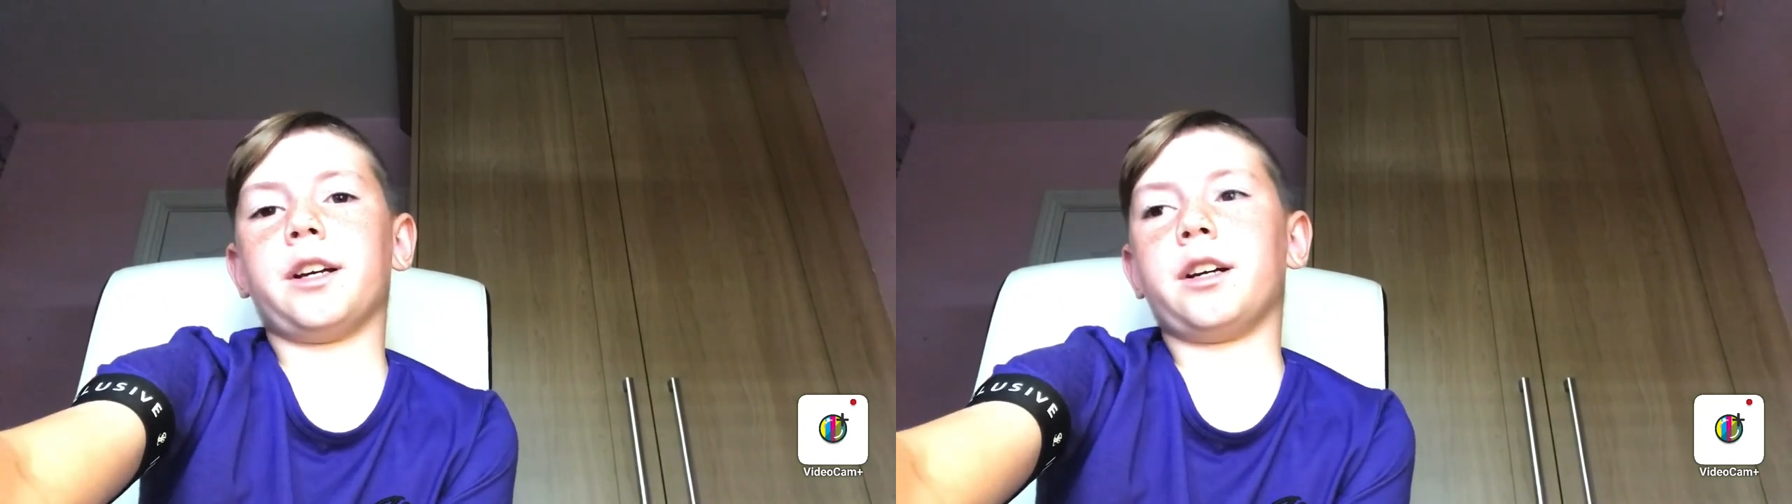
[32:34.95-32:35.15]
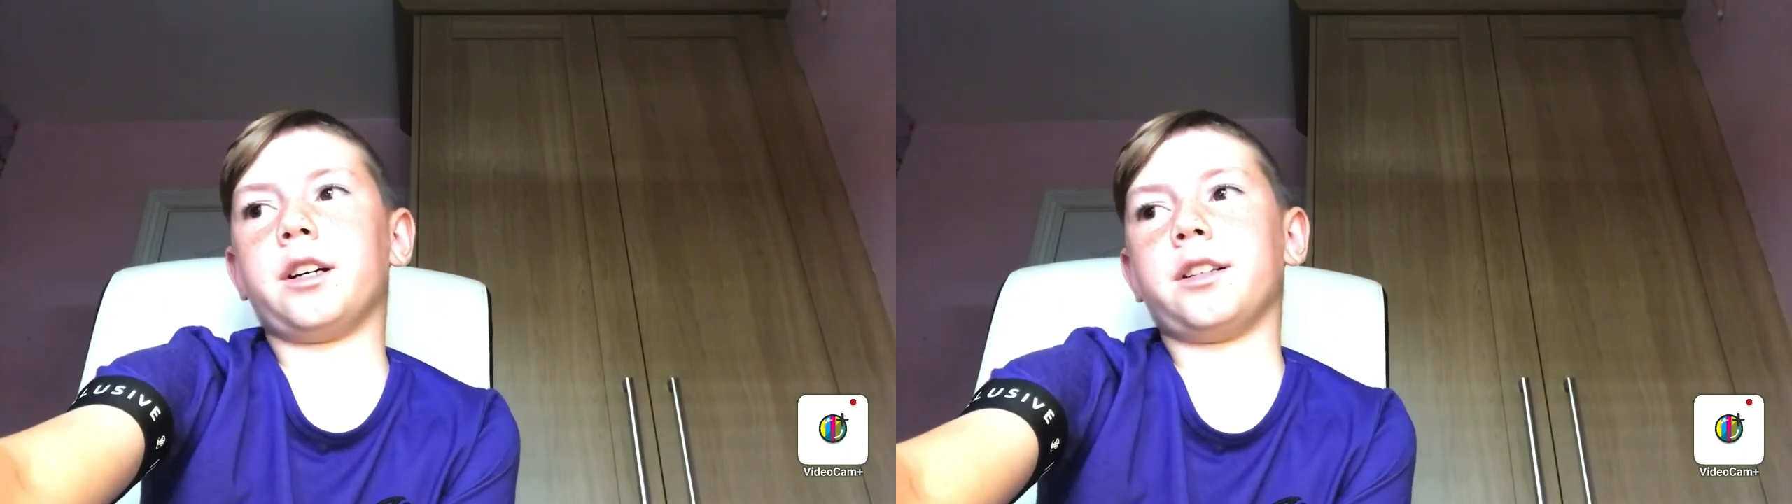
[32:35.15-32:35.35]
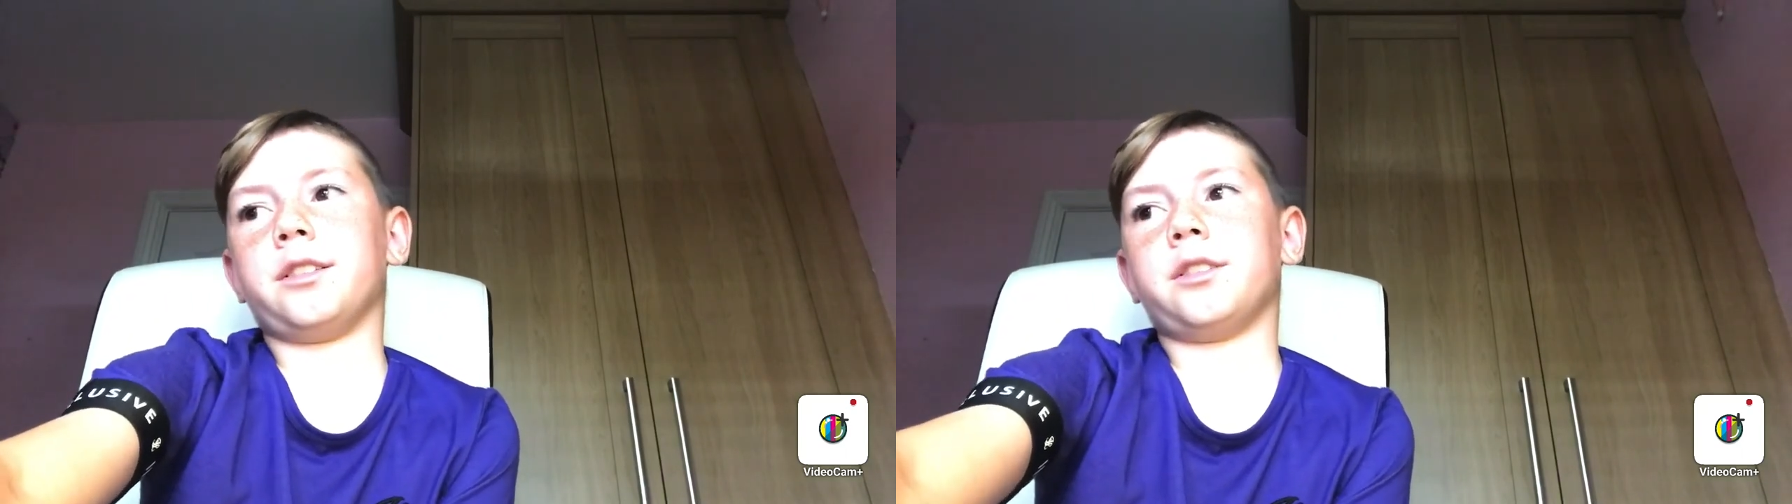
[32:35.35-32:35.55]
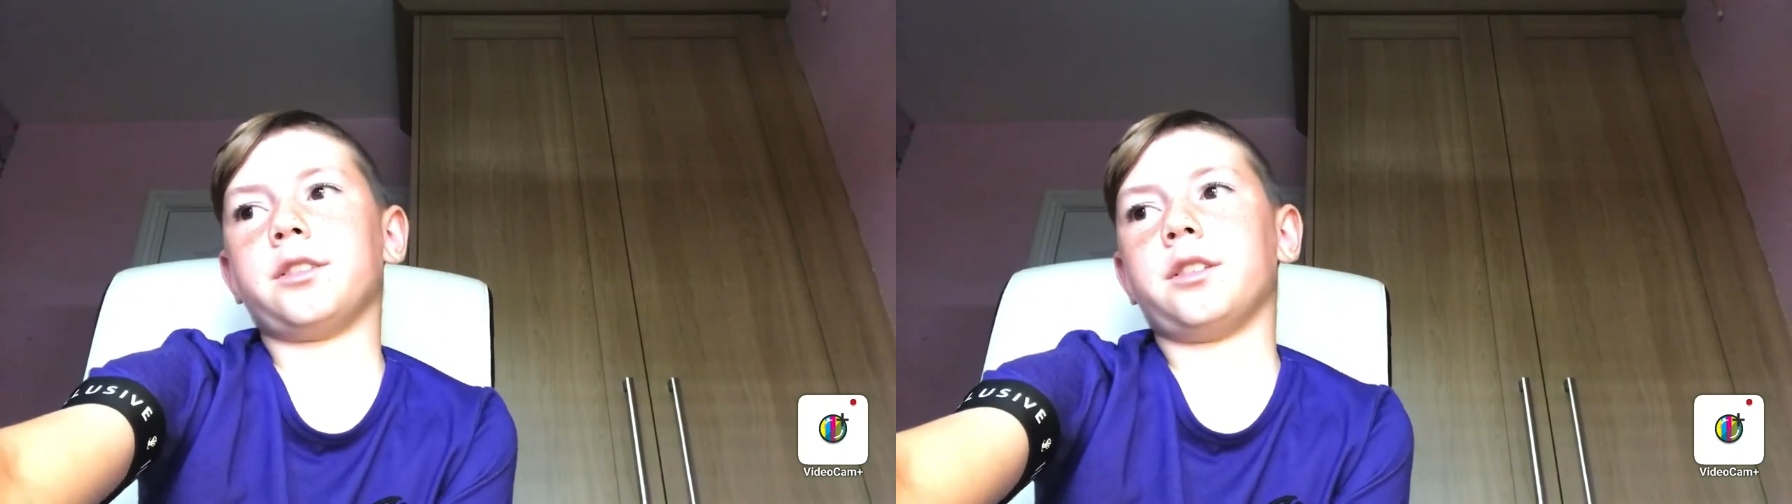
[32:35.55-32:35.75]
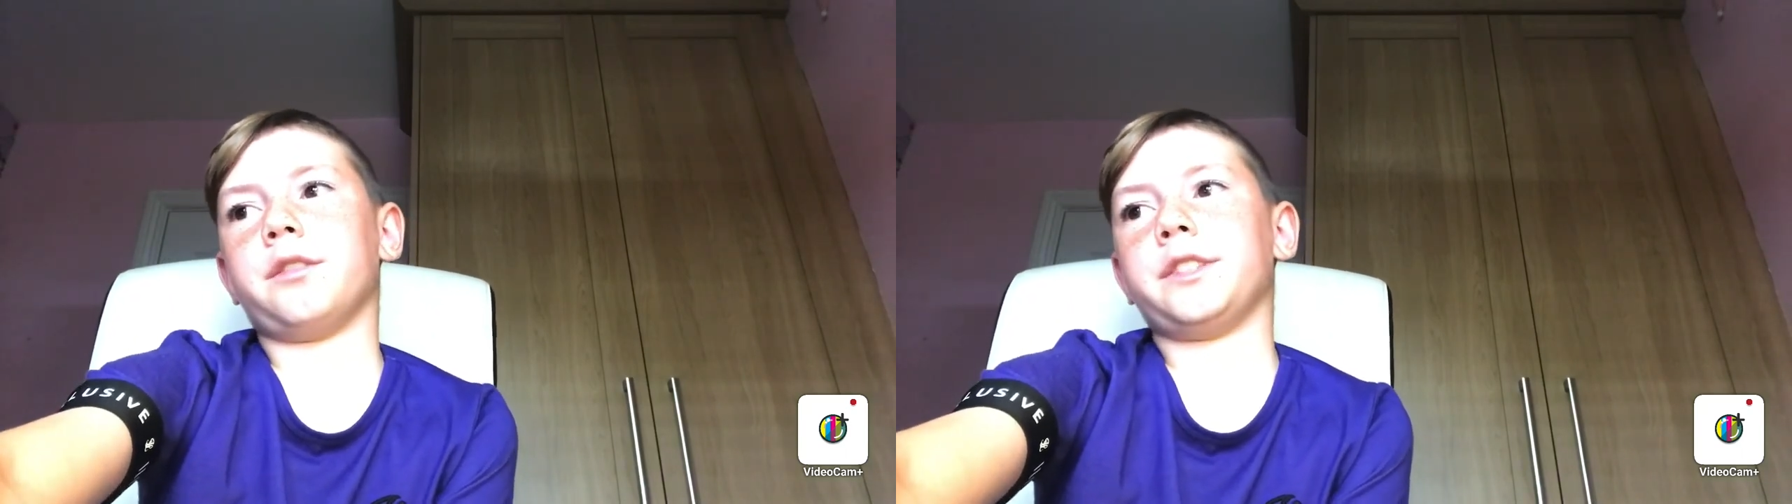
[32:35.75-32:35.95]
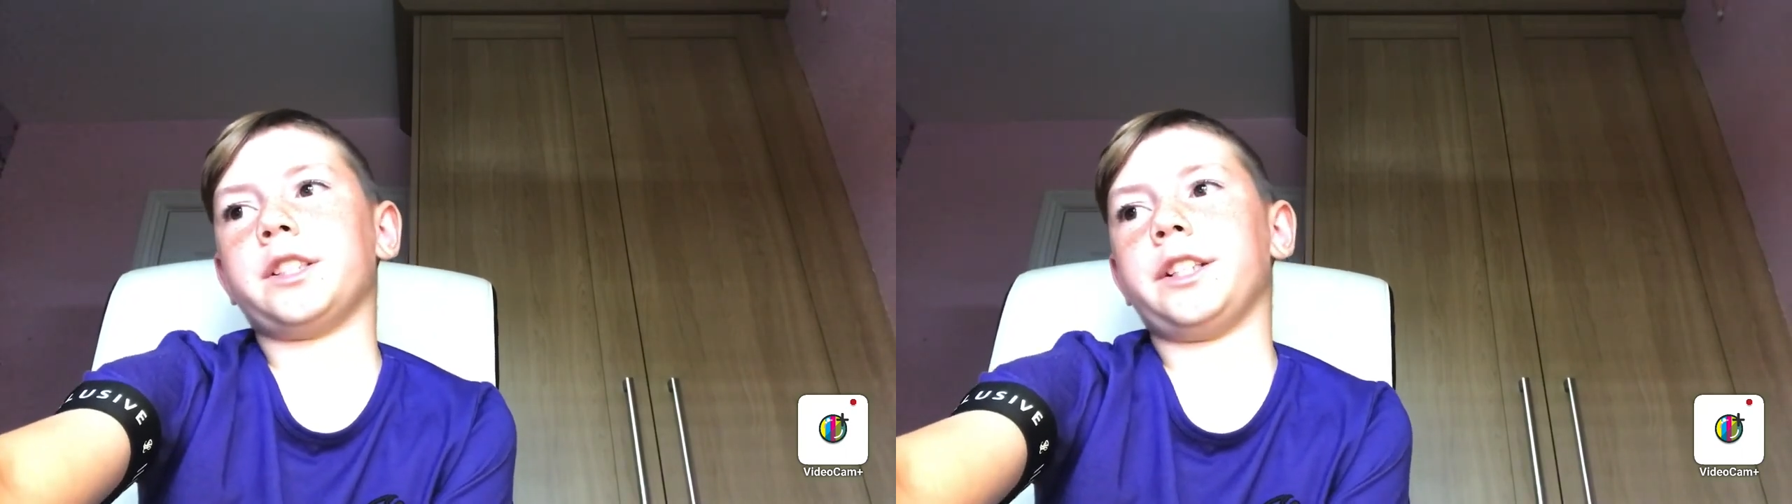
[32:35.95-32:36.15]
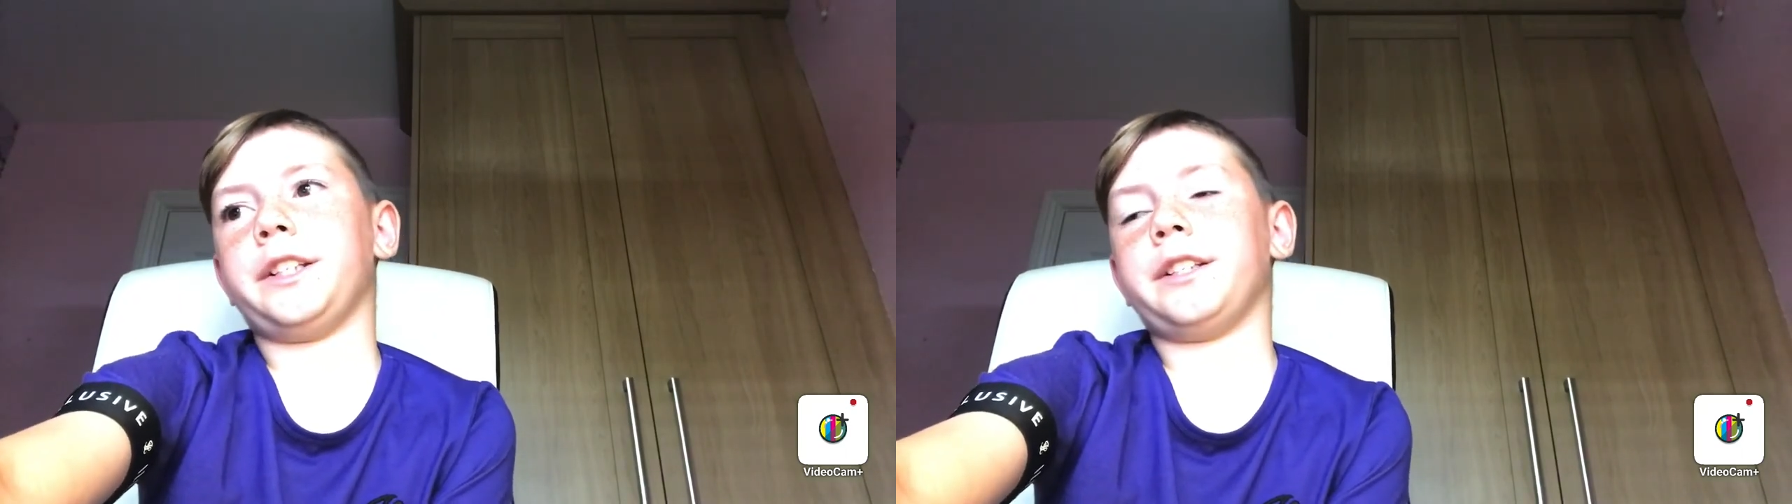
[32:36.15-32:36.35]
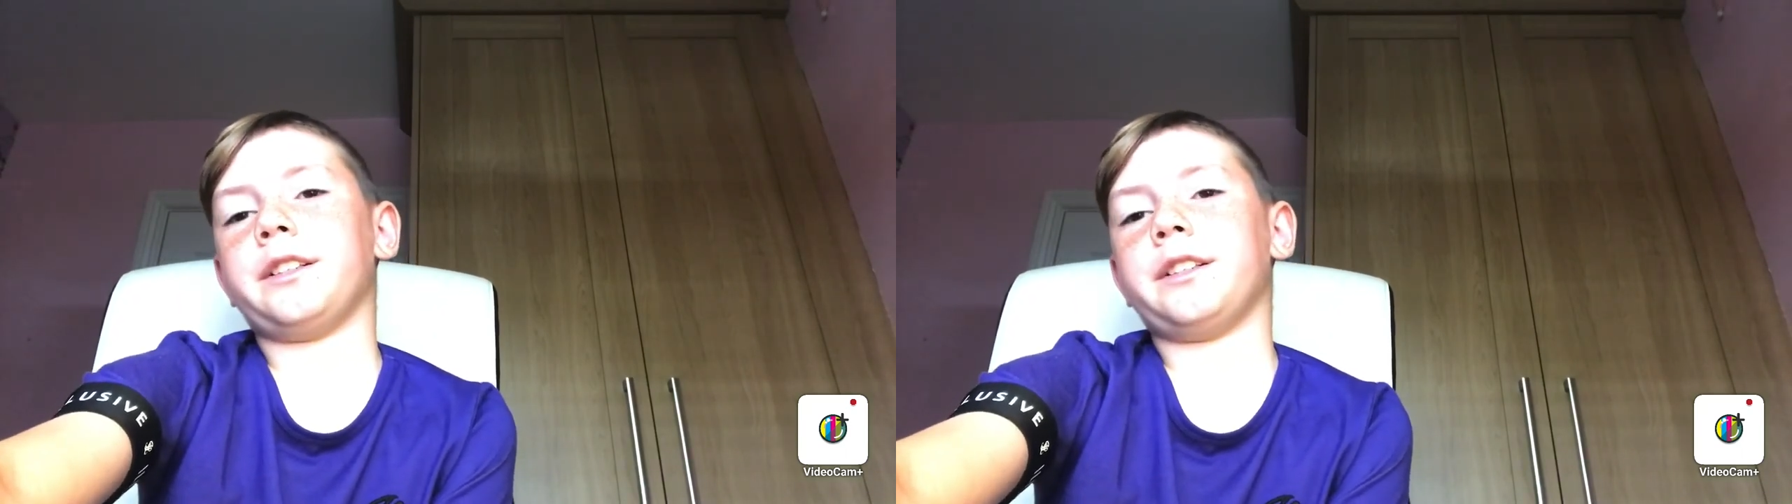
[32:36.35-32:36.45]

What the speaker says: and obviously